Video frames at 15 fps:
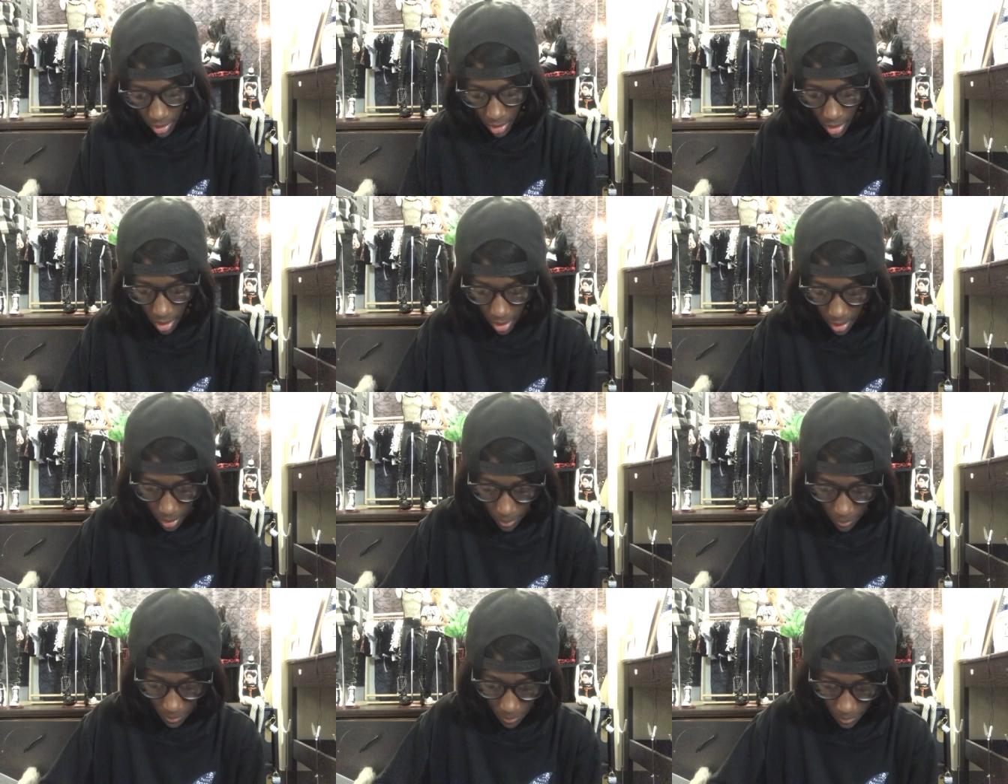
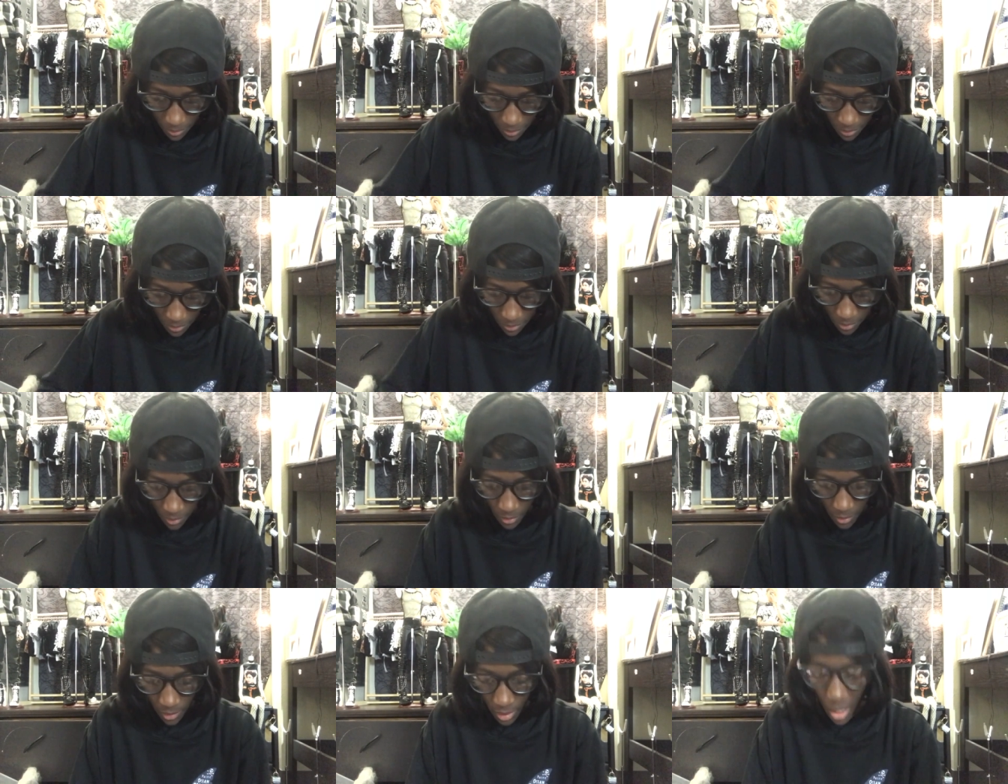Um,
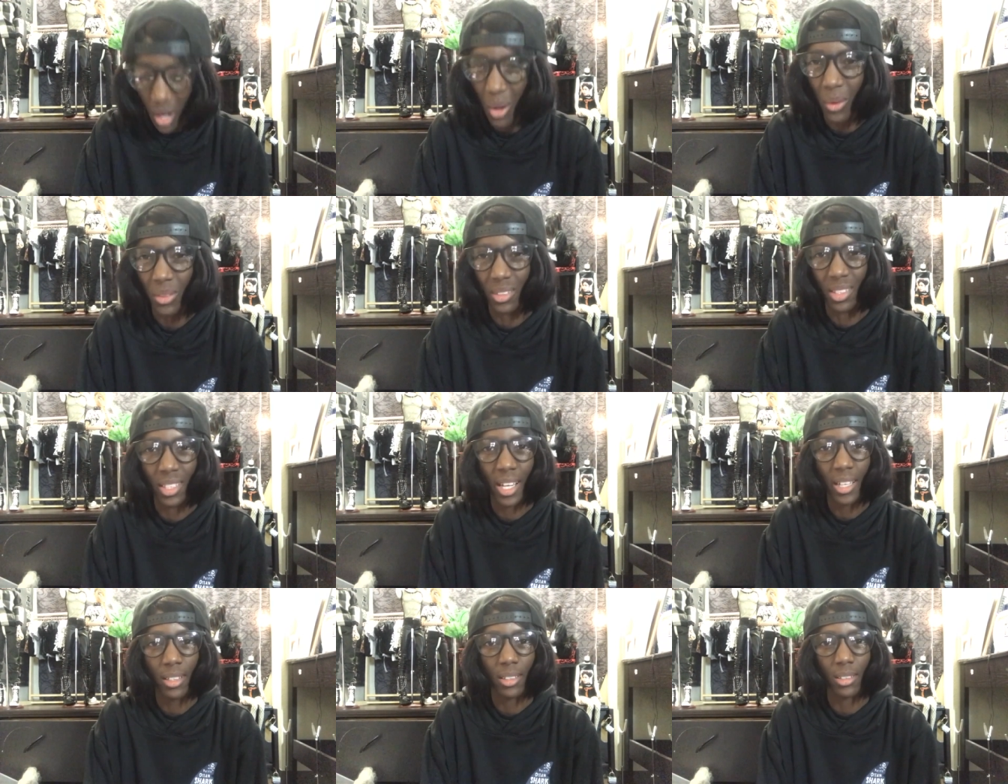oh, did
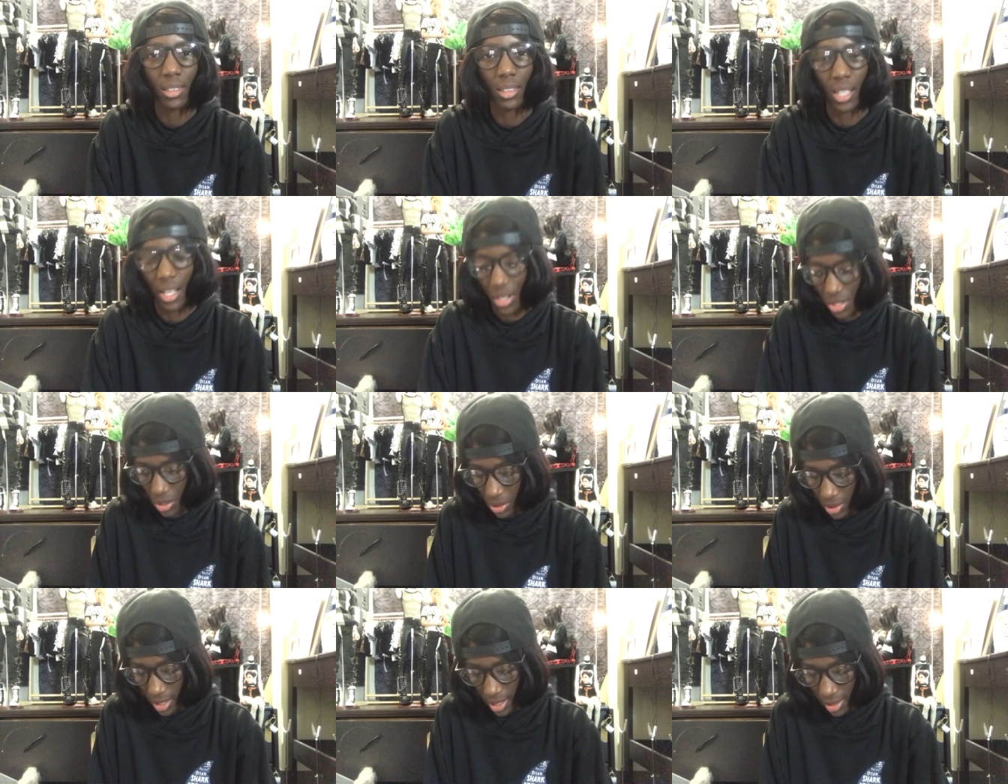I not show
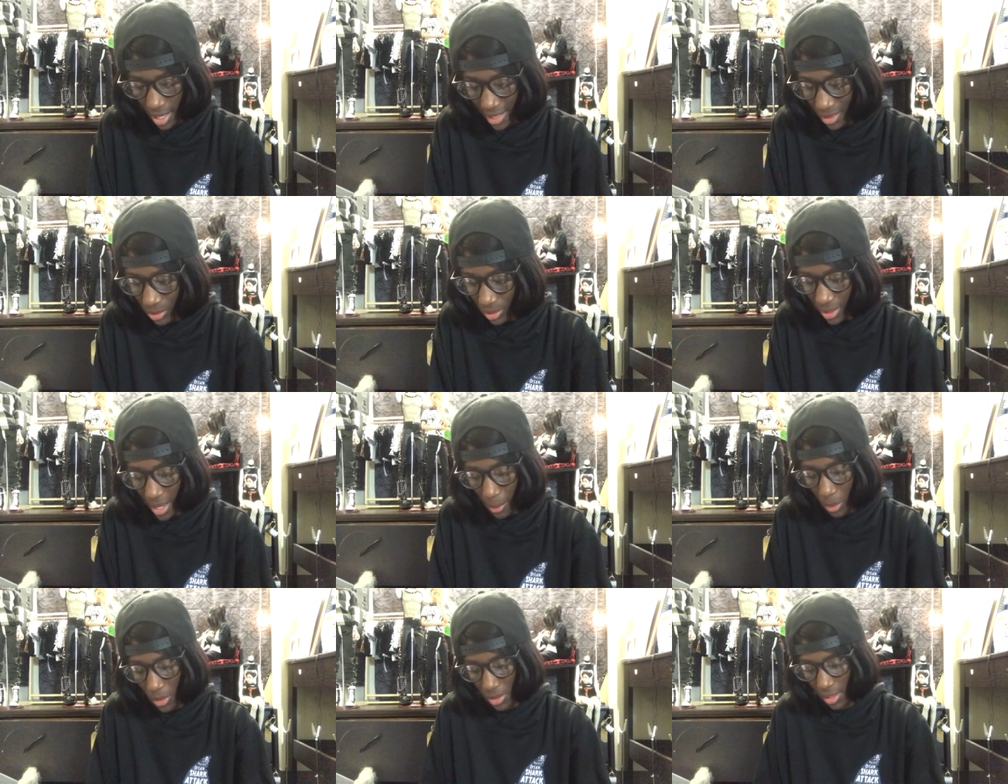you guys? I don't think I
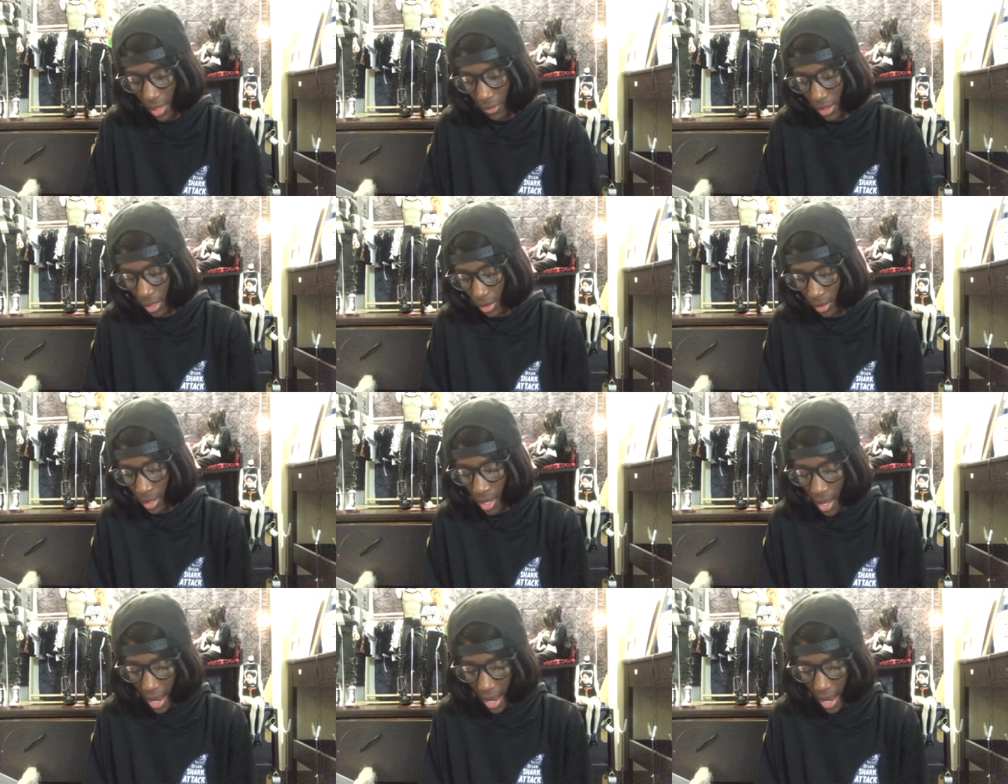posted that video.